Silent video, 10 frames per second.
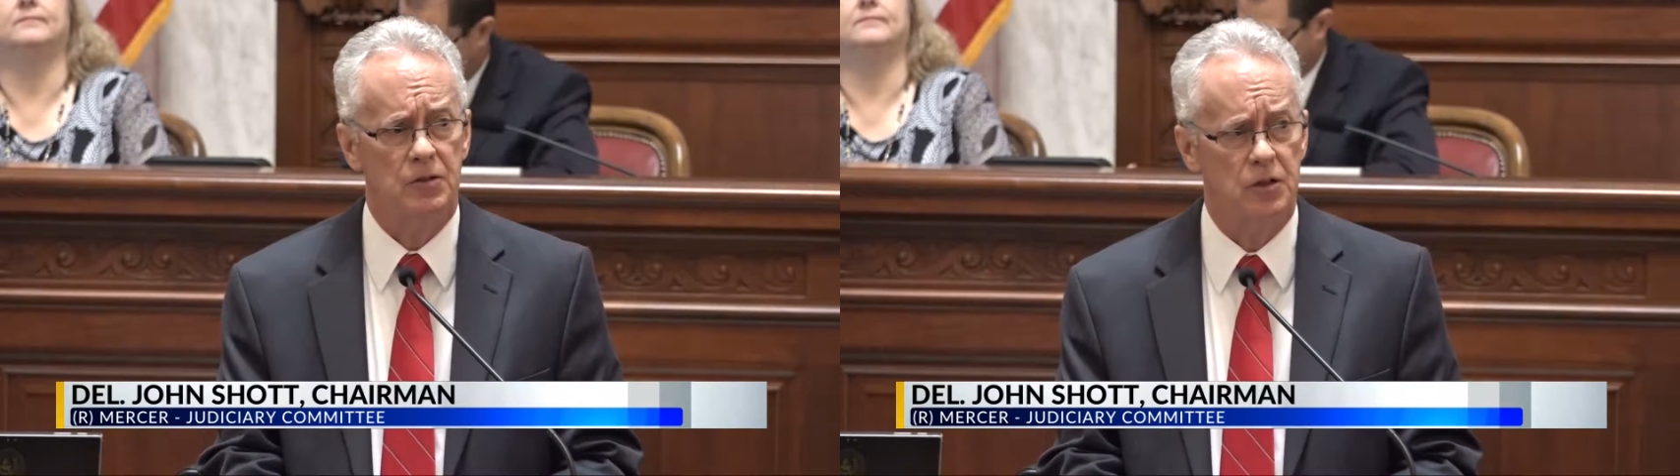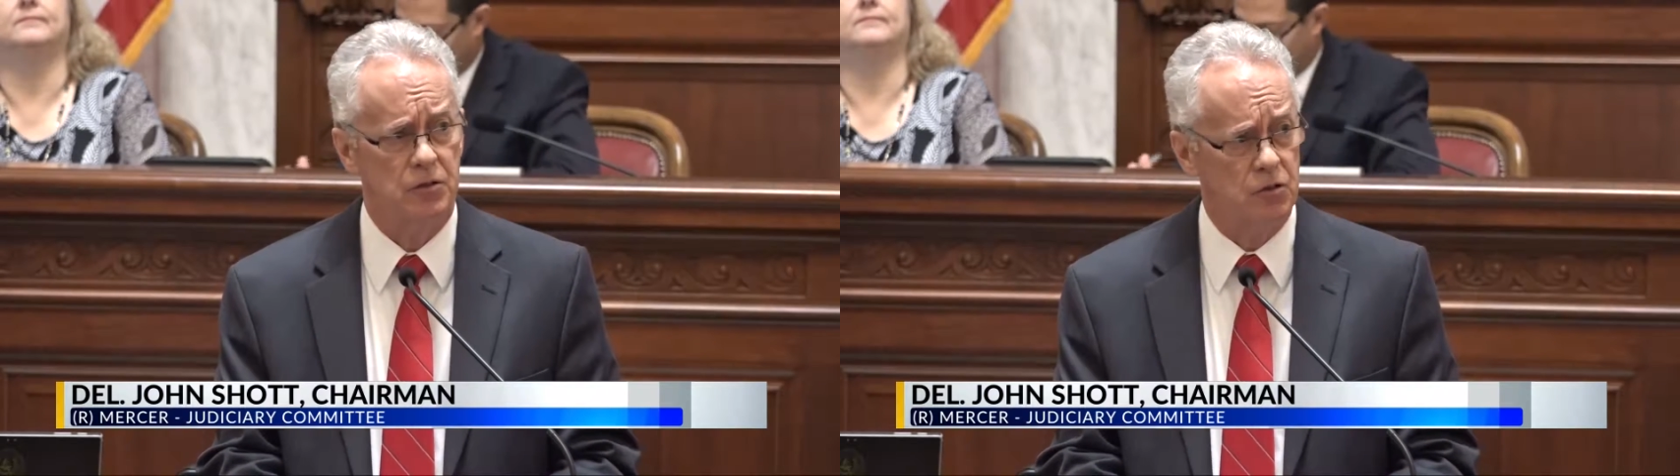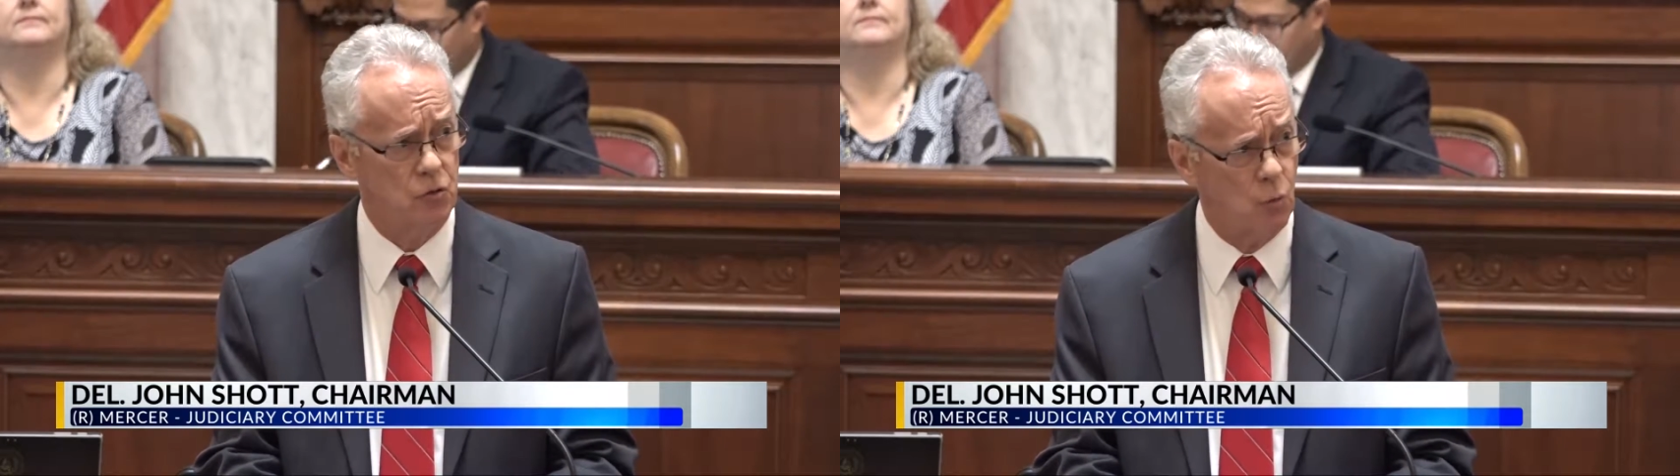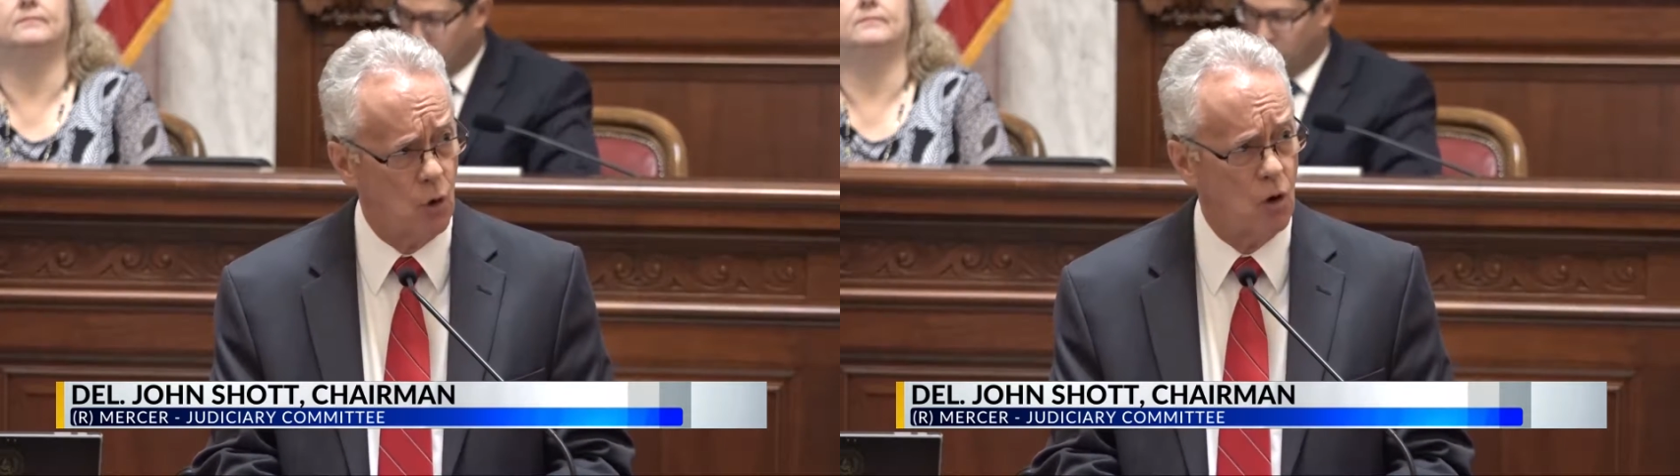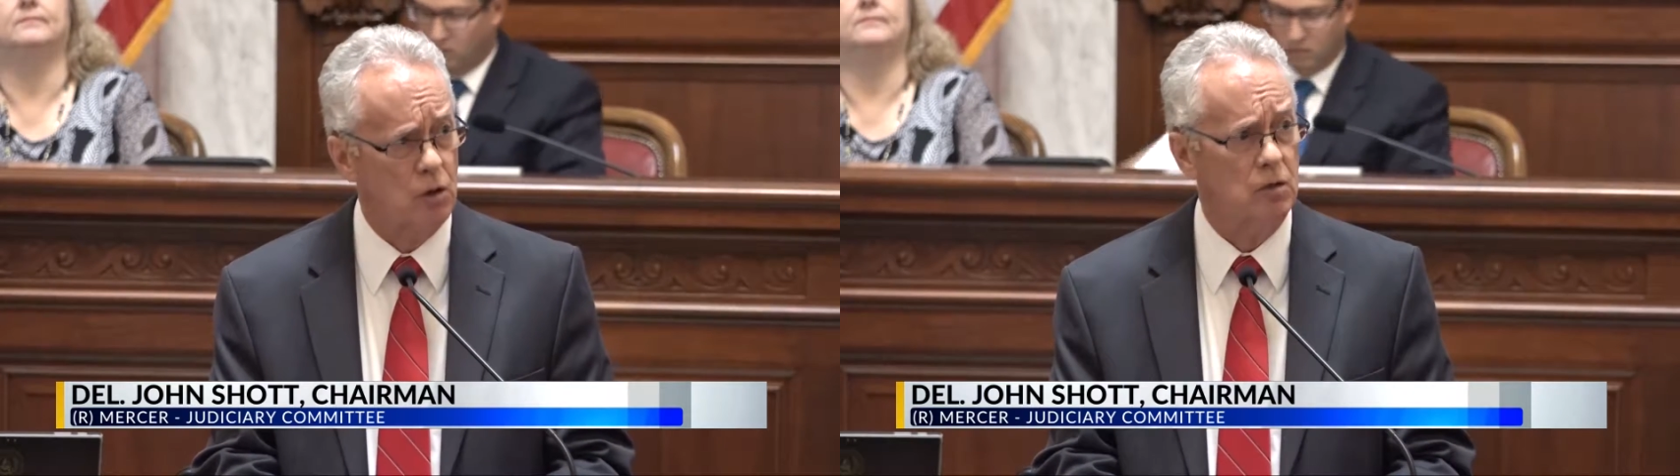Justice
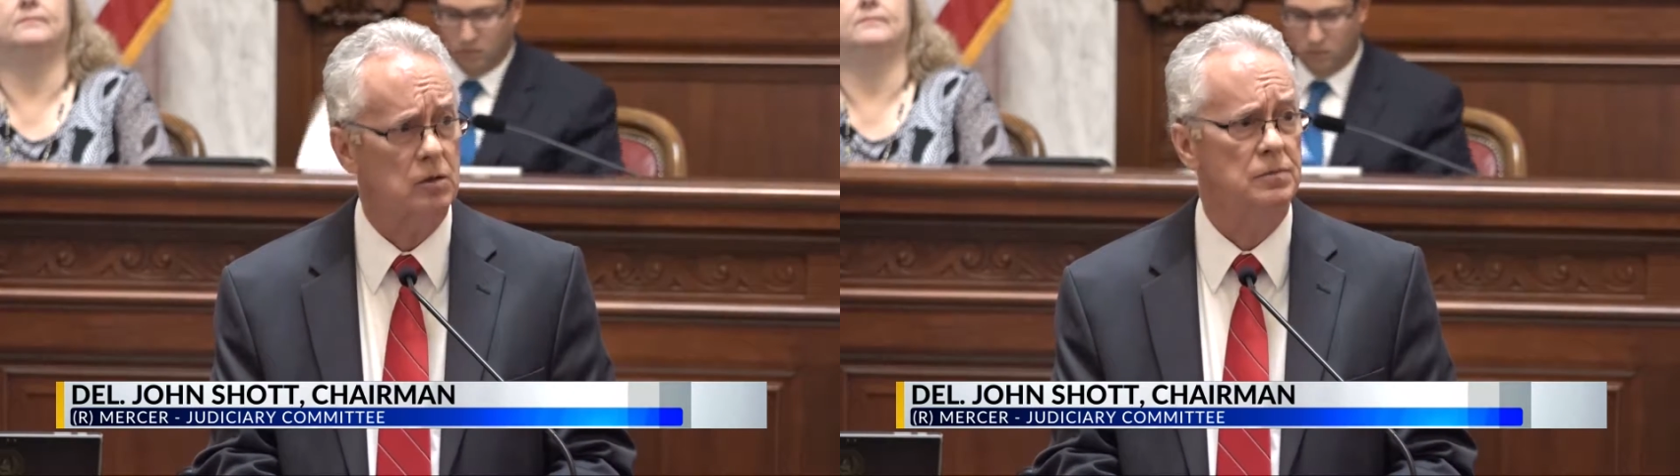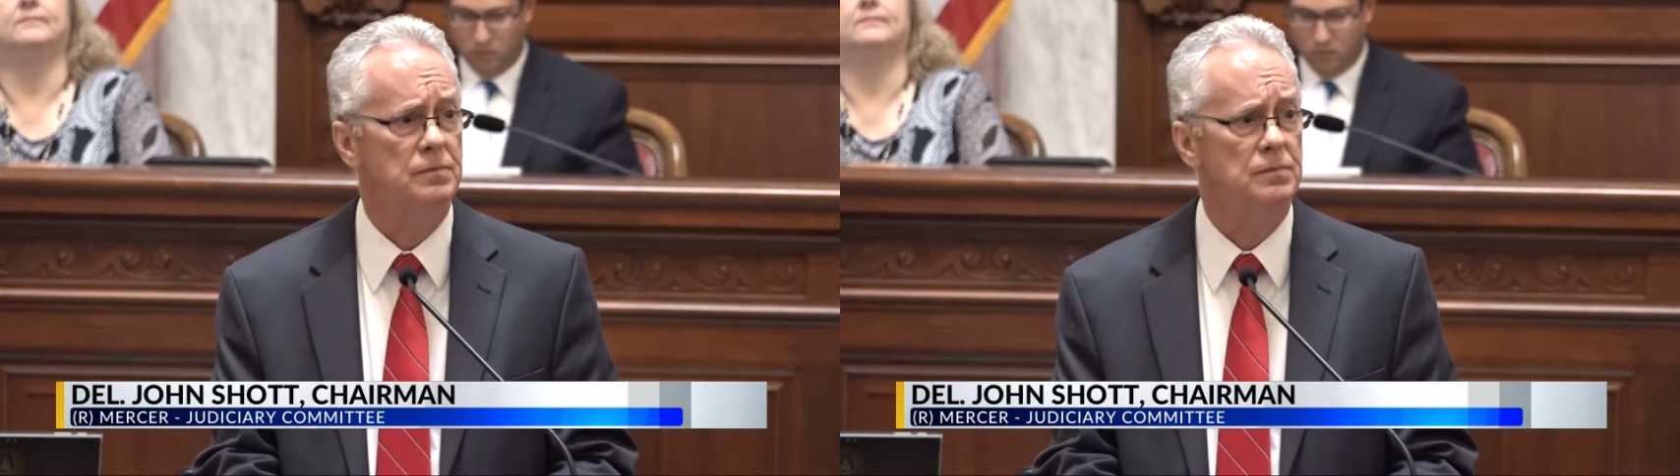Walker,